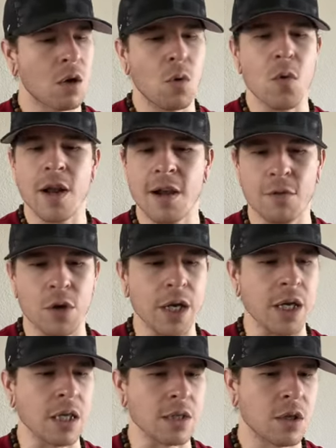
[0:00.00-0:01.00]
whatever it
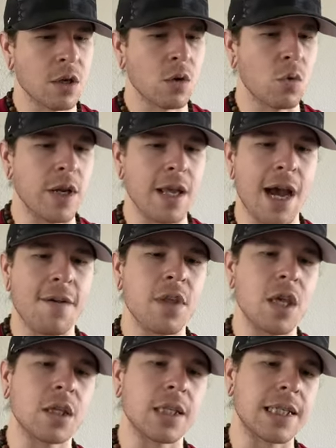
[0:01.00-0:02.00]
is, when you have
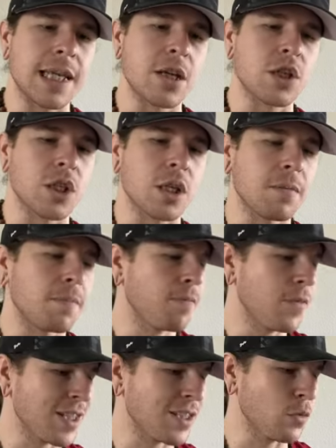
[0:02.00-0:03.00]
the ill intention,
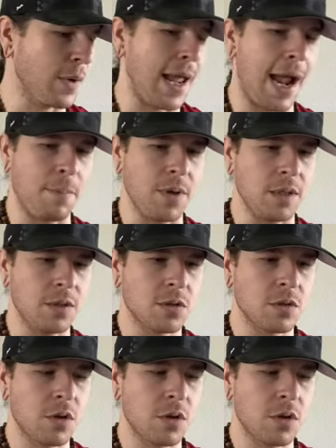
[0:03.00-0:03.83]
this is what happens.